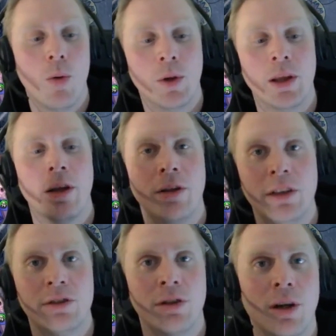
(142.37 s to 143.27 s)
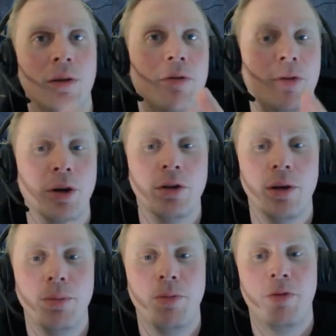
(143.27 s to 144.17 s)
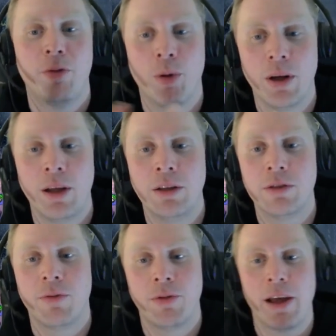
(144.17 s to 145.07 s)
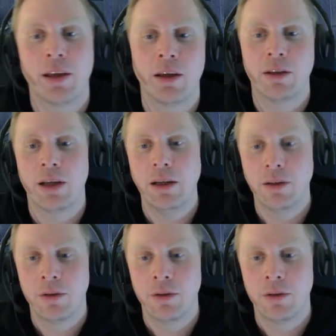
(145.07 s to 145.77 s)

with an additional 30 for each flanking attack.